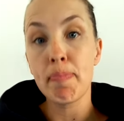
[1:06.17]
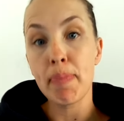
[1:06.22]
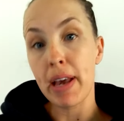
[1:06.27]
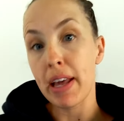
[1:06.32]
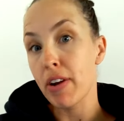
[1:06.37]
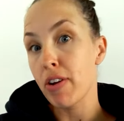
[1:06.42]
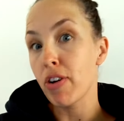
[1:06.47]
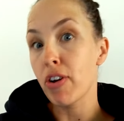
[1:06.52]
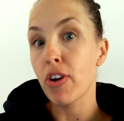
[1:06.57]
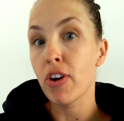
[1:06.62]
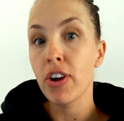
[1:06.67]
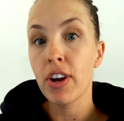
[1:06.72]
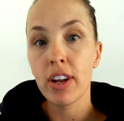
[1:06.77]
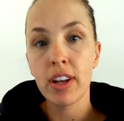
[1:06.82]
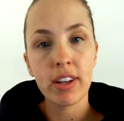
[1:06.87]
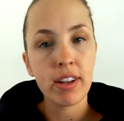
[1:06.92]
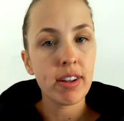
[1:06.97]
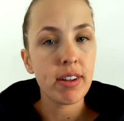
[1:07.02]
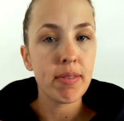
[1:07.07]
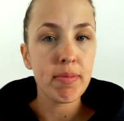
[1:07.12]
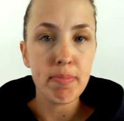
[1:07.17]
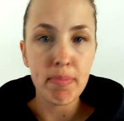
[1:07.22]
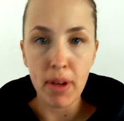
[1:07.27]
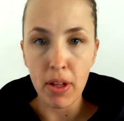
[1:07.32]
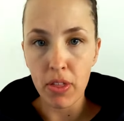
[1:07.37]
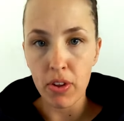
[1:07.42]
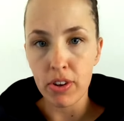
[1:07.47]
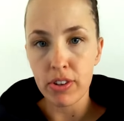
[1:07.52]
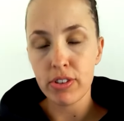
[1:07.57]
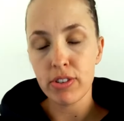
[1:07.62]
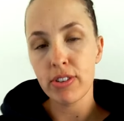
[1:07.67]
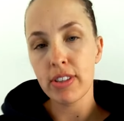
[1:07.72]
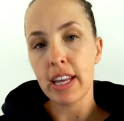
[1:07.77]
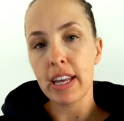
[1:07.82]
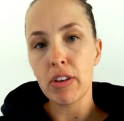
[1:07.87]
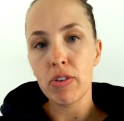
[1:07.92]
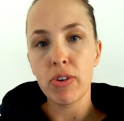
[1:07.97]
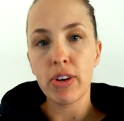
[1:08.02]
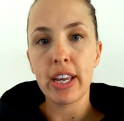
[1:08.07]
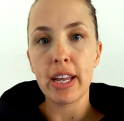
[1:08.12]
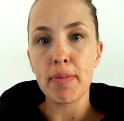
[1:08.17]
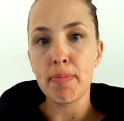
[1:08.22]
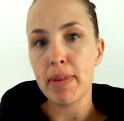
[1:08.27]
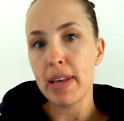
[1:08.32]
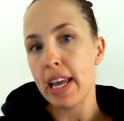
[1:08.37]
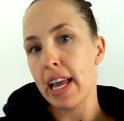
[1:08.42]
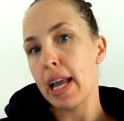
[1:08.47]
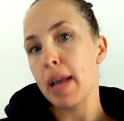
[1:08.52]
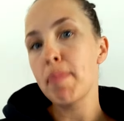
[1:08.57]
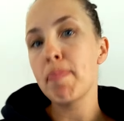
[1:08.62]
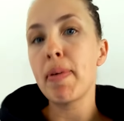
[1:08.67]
better mother, so that you can be a